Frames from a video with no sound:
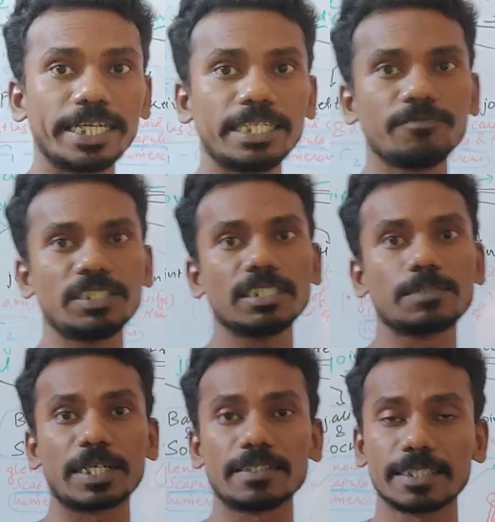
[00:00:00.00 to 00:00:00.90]
joint which
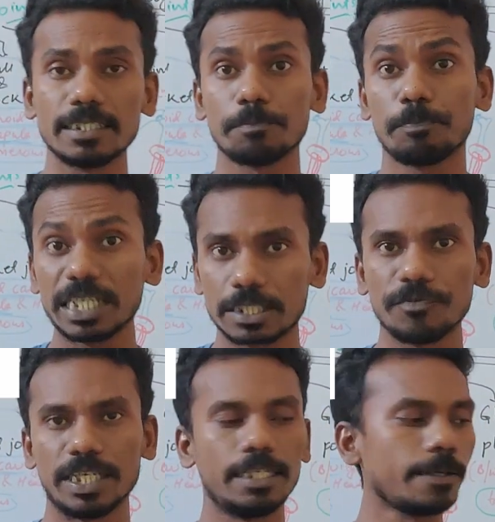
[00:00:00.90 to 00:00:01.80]
is present
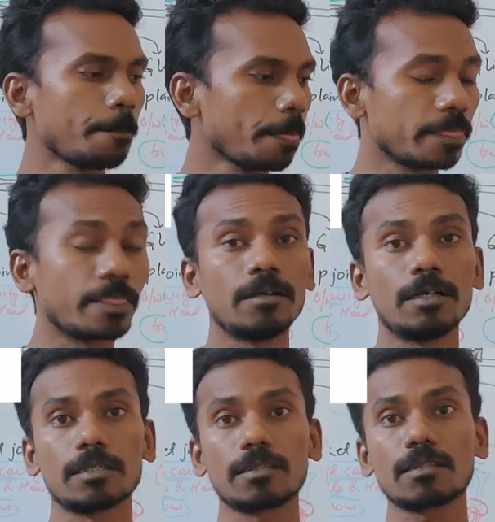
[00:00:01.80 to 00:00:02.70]
between
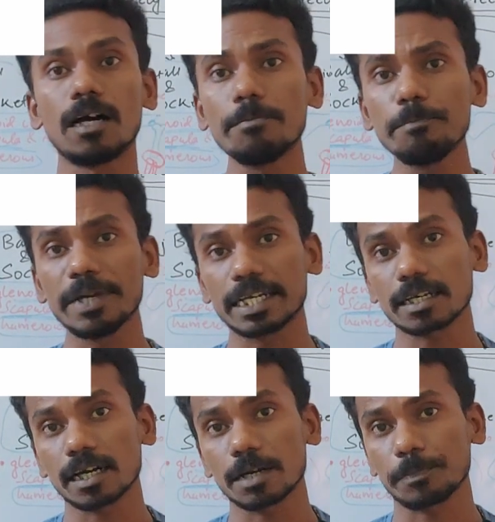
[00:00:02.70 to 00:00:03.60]
the thumb
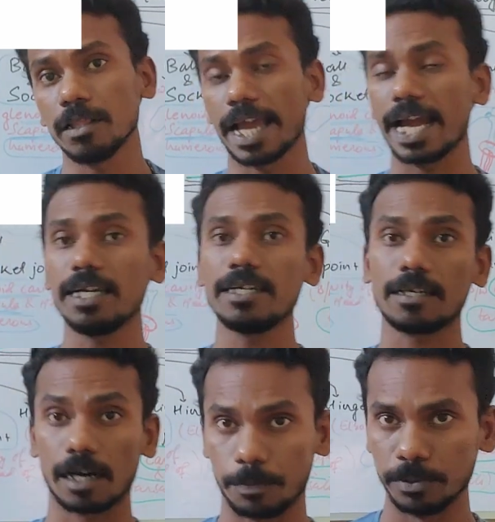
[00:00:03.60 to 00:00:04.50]
metacarpal and
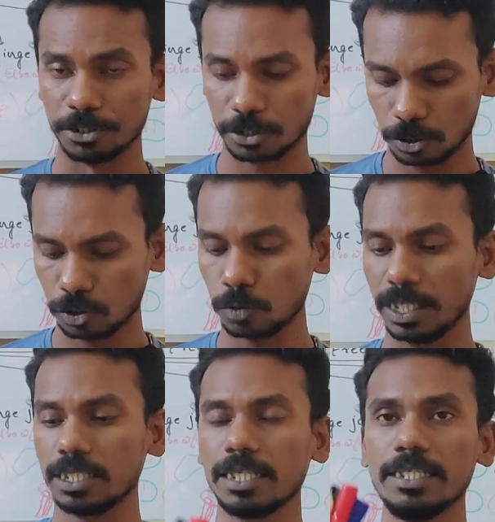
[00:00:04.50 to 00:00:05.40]
carpals. So
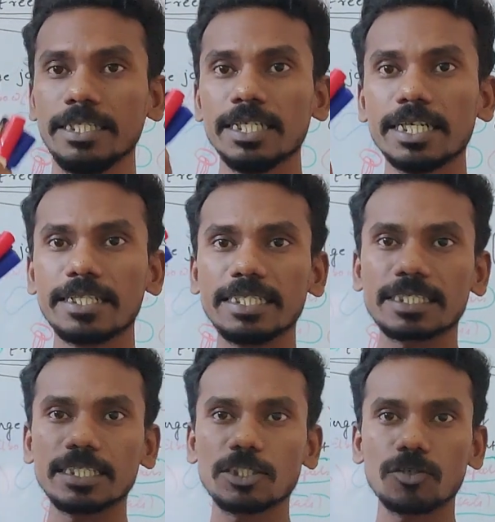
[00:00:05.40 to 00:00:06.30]
basically
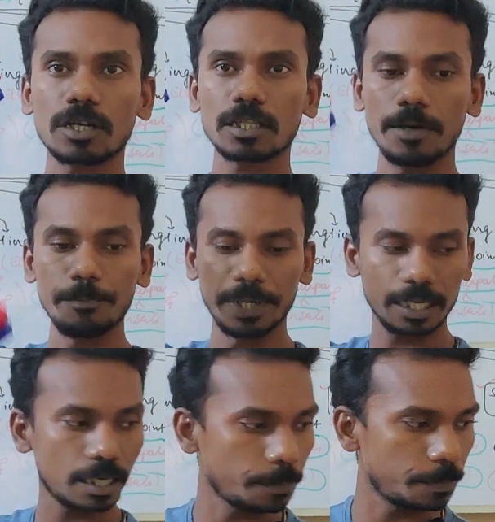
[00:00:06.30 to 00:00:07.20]
this is your thumb
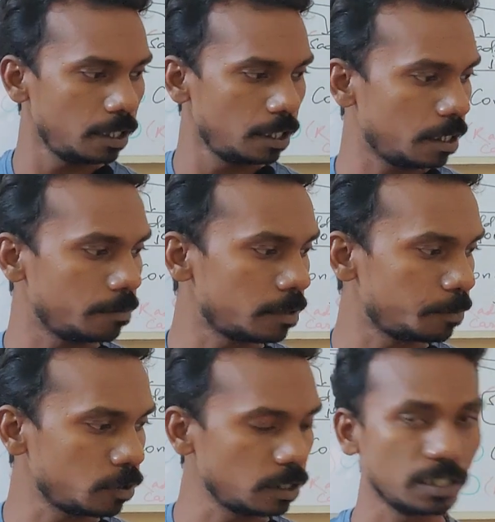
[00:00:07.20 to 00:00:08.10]
metacarpal. I'm
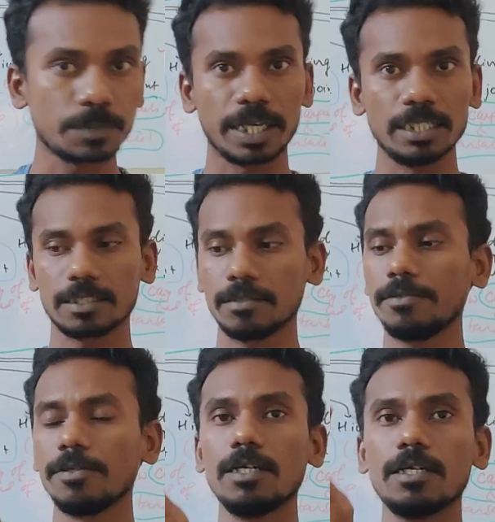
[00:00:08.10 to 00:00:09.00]
putting these pens
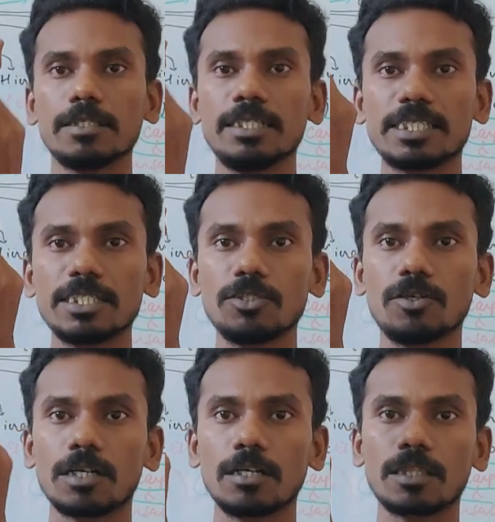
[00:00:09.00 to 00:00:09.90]
here. This is
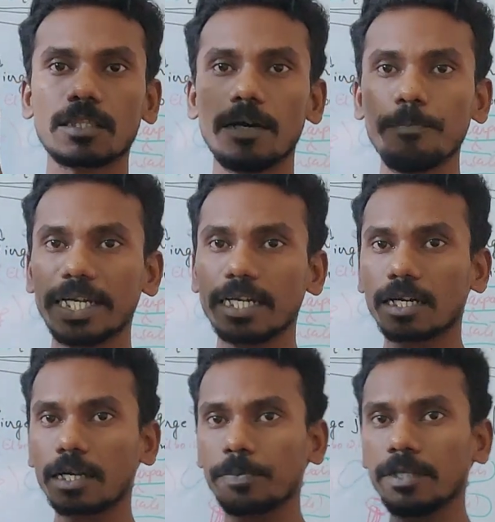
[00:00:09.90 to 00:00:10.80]
your thumb
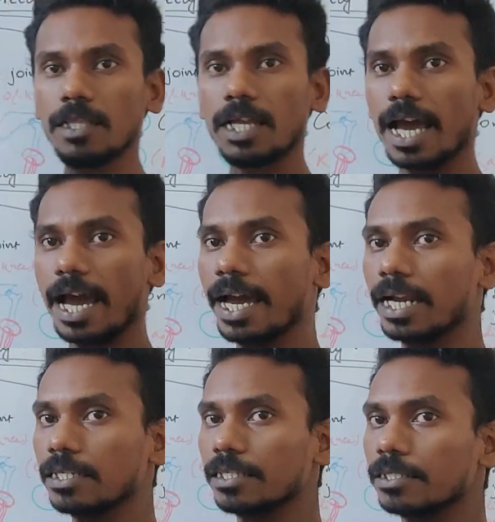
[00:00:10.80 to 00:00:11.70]
metacarpal,
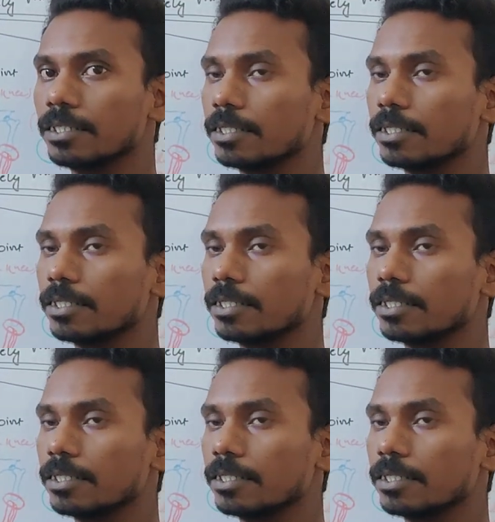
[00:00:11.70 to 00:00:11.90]
and